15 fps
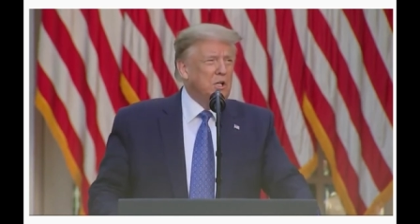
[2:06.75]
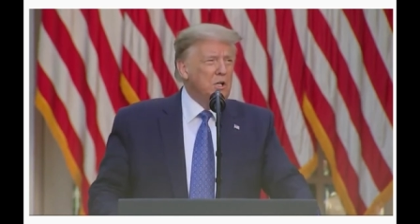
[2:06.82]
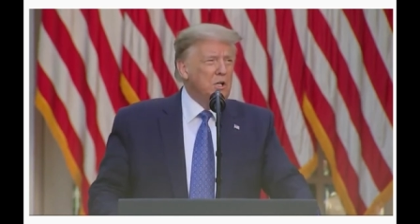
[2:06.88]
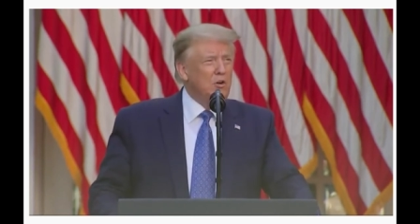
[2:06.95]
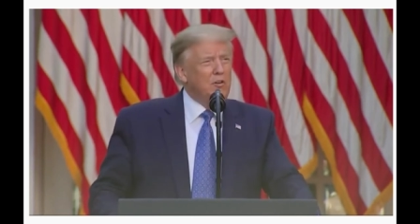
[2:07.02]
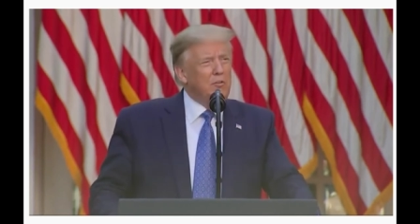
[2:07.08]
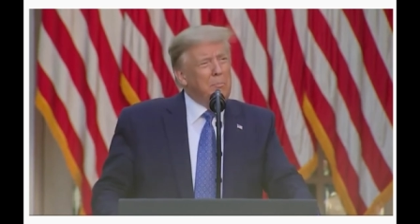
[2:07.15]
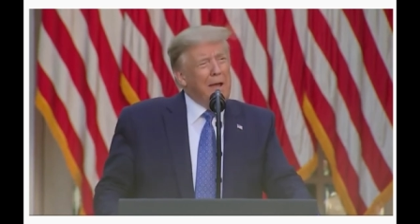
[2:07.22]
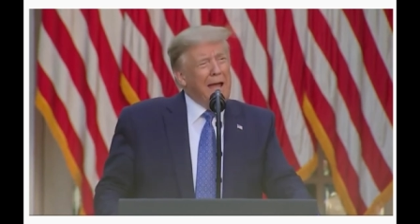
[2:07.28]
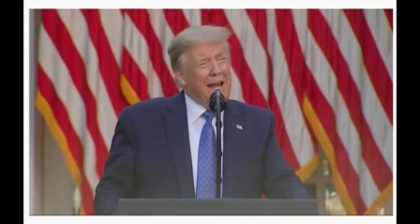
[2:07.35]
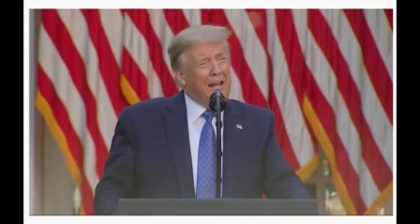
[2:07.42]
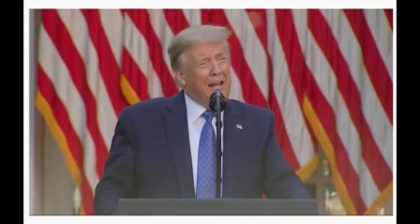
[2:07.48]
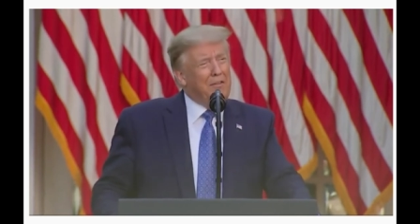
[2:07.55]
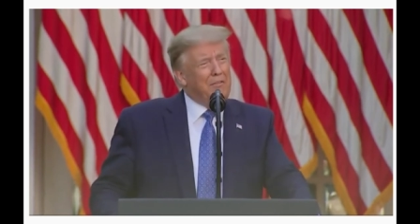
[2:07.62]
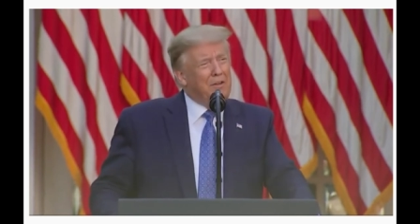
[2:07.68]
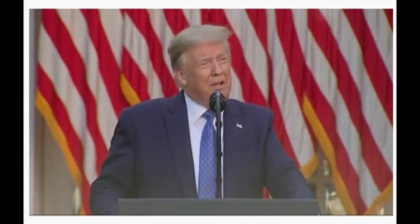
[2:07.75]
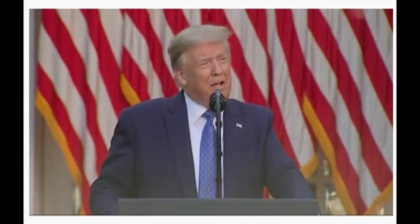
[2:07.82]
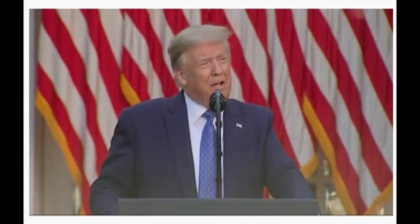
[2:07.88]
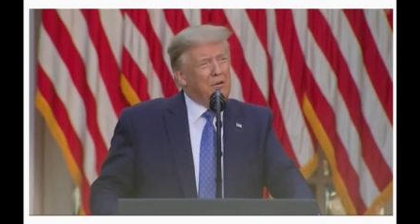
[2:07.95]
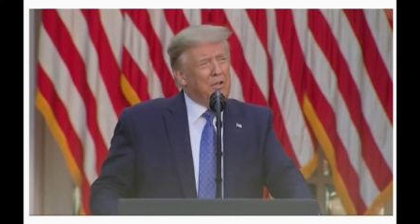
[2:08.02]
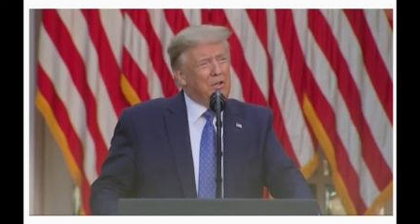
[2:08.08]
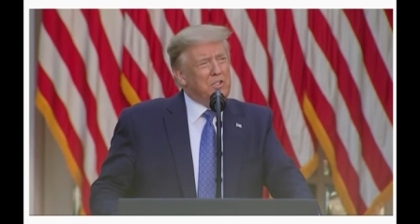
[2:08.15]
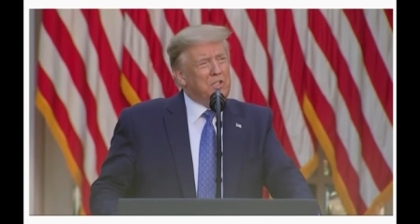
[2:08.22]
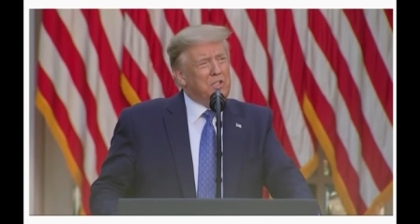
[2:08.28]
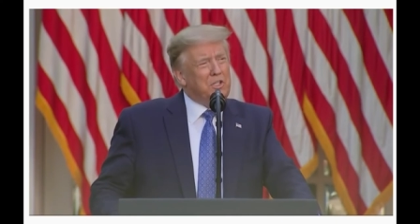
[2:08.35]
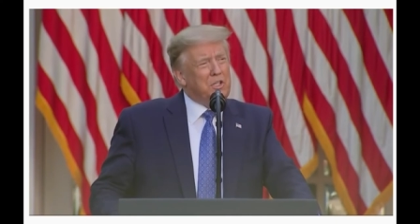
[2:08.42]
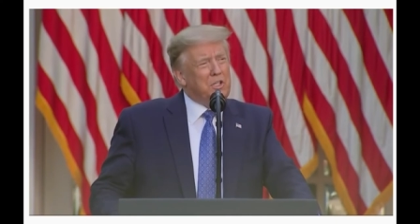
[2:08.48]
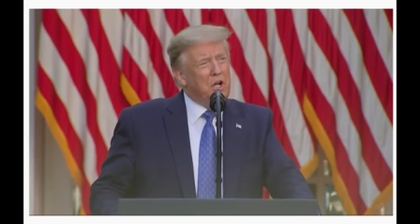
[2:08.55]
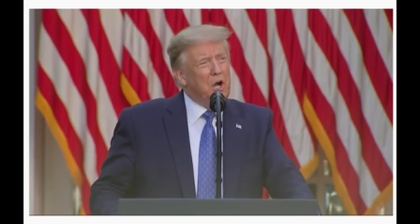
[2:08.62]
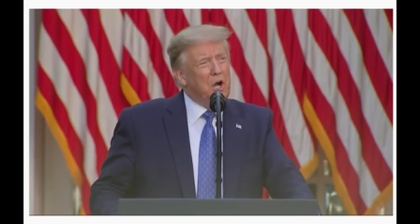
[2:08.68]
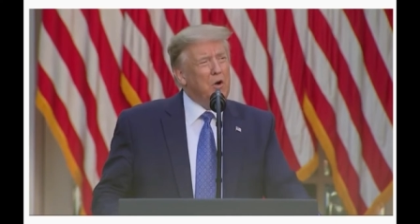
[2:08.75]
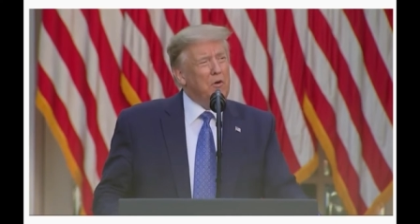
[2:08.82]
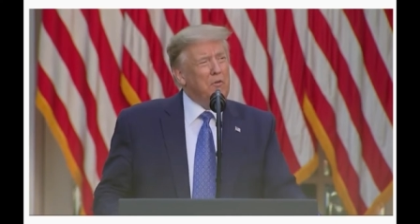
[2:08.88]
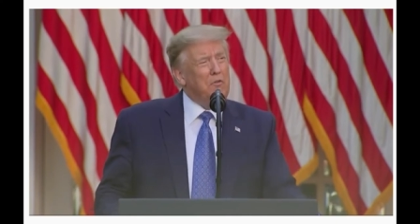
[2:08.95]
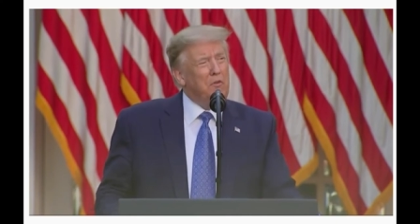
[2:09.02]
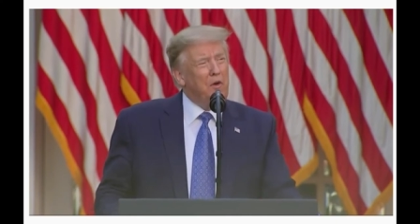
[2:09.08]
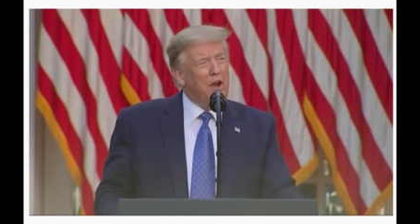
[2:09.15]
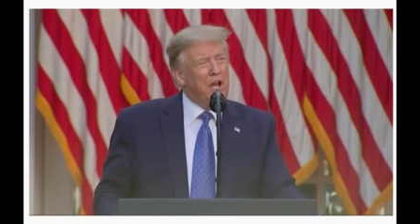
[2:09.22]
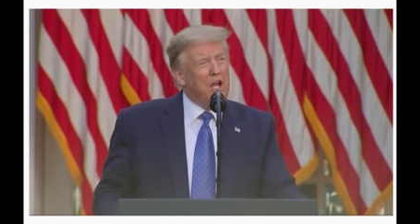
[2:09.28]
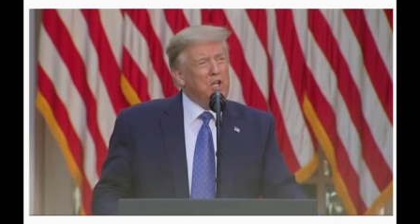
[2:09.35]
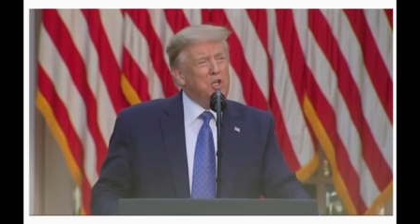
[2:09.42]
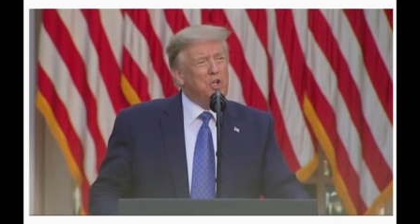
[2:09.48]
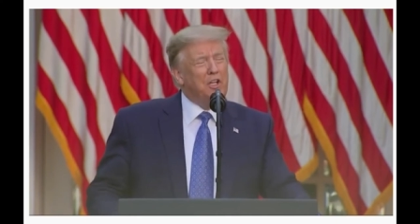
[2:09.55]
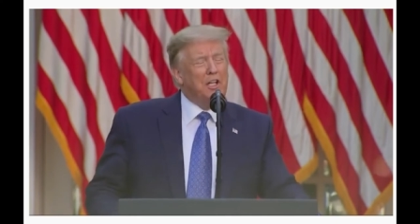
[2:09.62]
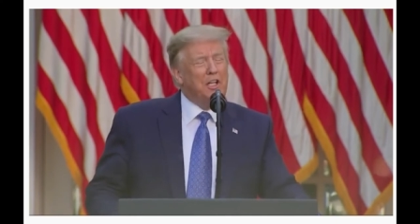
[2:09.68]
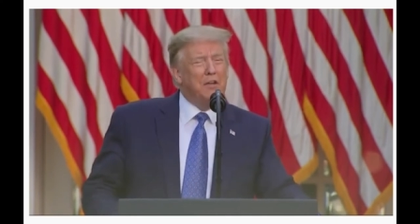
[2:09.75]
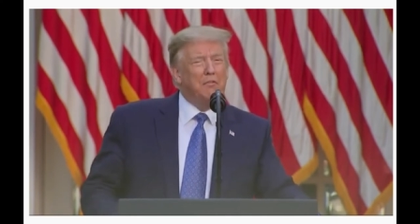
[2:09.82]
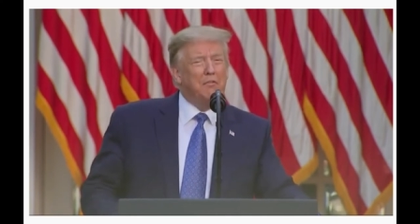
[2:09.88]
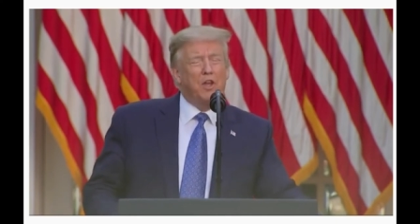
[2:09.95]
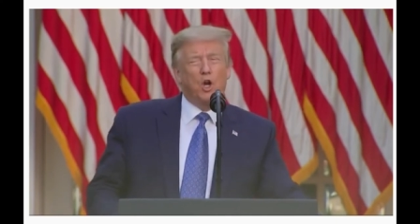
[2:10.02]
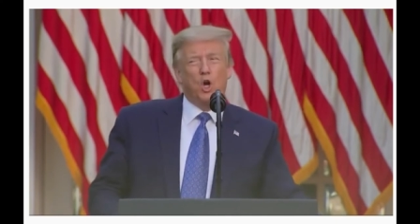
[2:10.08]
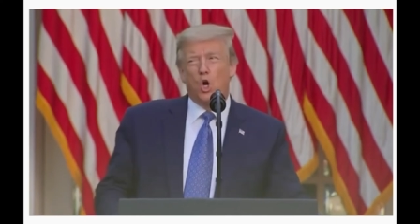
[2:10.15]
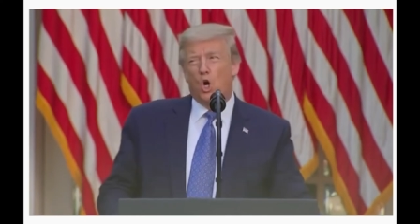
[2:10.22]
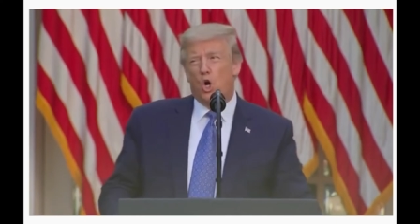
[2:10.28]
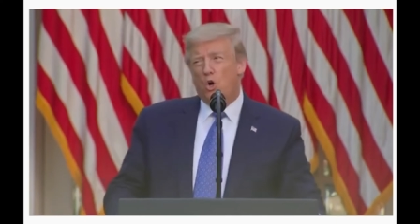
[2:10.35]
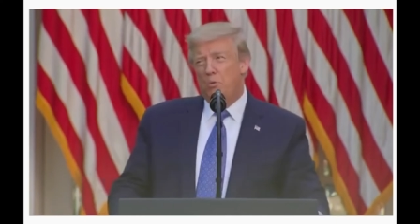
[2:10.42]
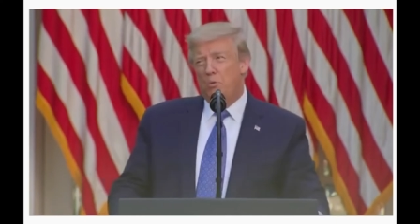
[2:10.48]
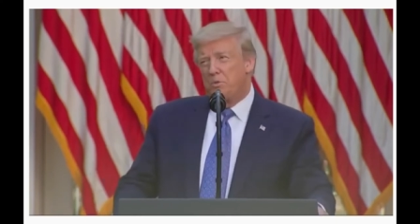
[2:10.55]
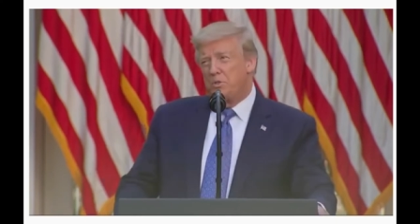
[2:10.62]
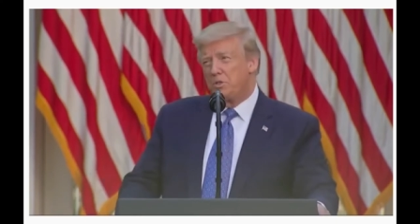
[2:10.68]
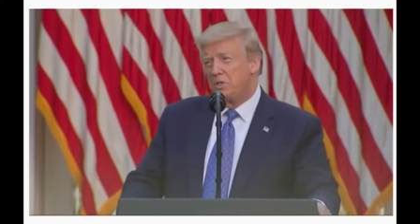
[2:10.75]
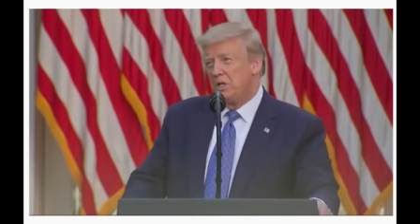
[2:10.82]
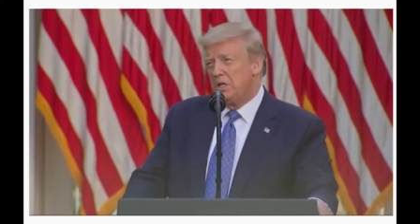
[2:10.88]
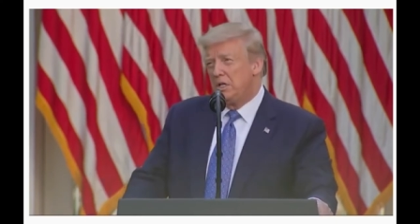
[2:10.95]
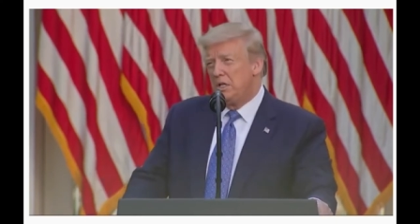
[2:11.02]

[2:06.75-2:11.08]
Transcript: who have battled the virus are afraid to leave their homes.